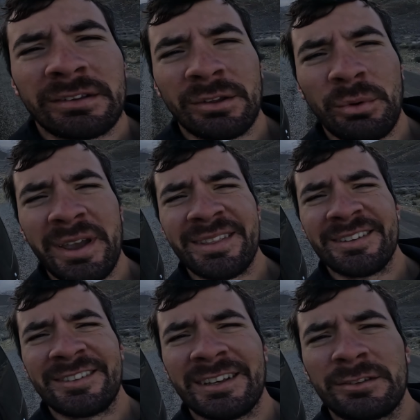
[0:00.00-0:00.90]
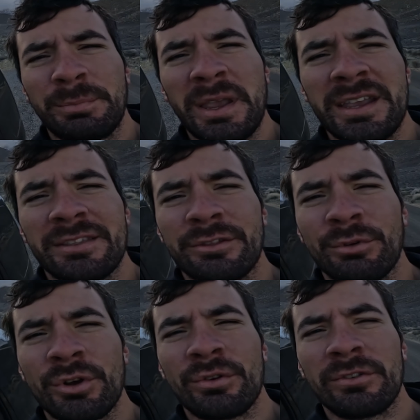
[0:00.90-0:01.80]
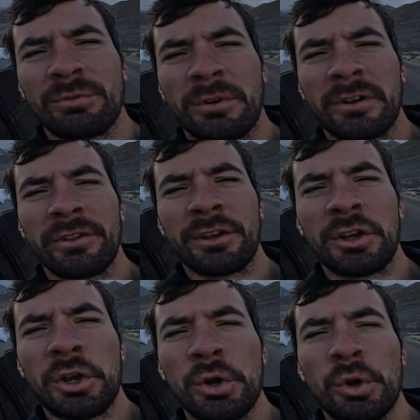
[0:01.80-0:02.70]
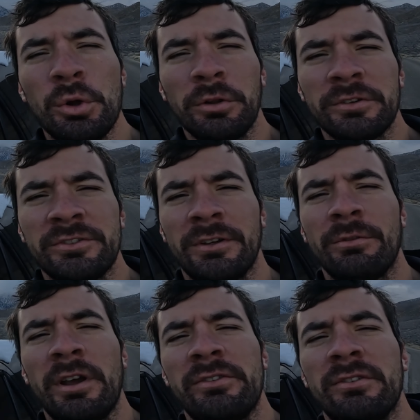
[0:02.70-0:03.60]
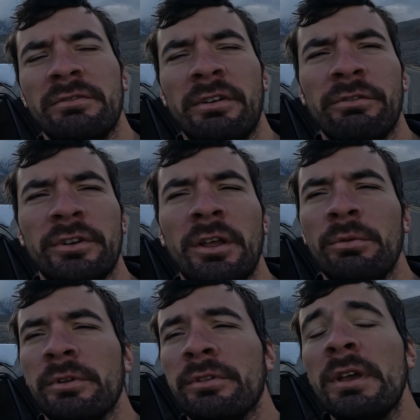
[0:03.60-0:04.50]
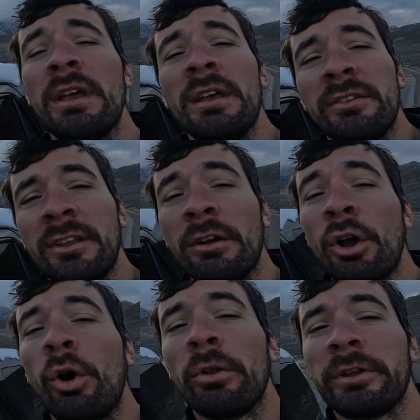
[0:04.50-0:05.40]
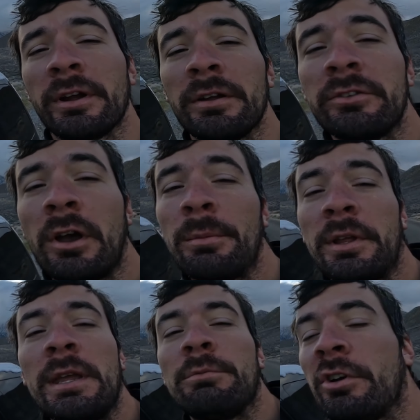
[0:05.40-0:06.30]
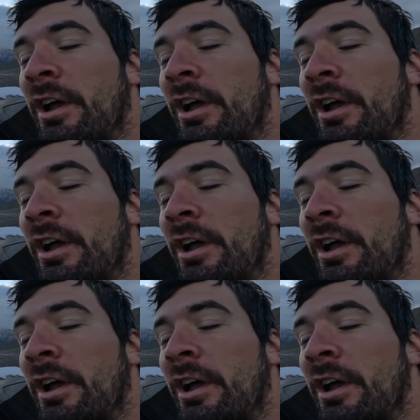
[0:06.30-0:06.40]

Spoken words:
the way this thing's peeking through is one of the cooler sunrises I've ever dealt with. Still cold here, so I'm gonna keep